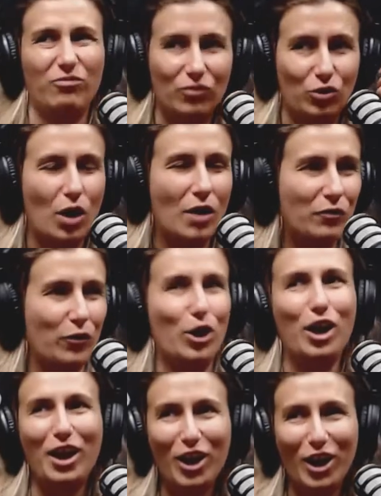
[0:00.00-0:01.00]
you have
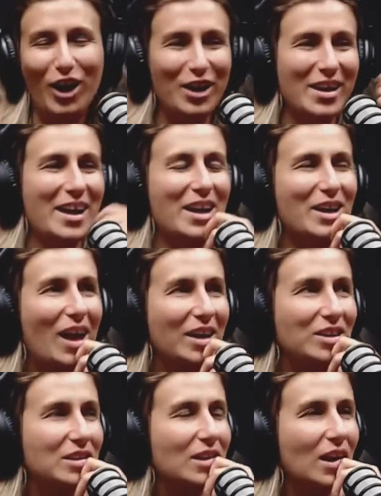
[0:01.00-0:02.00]
vertigo?
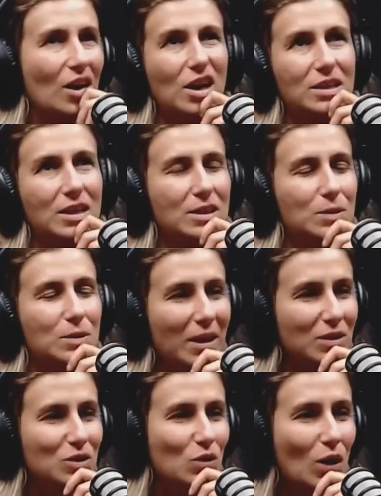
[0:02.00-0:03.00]
And she's like, oh, yeah, it's been
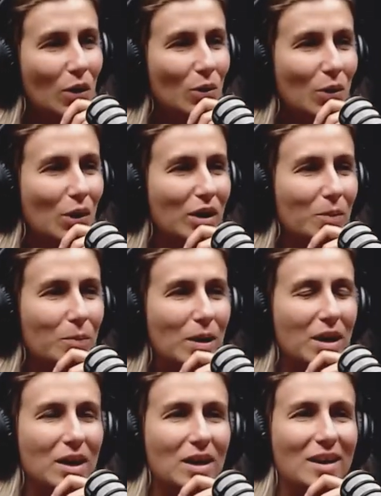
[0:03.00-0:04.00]
a struggle. And I'm
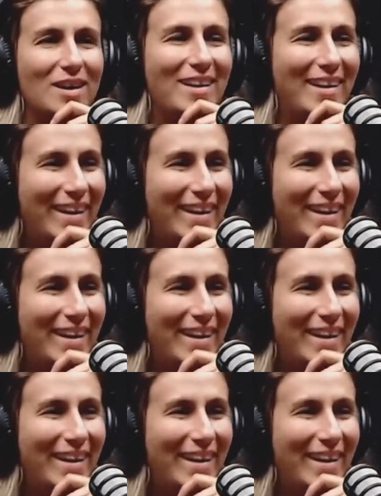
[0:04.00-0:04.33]
like, yeah,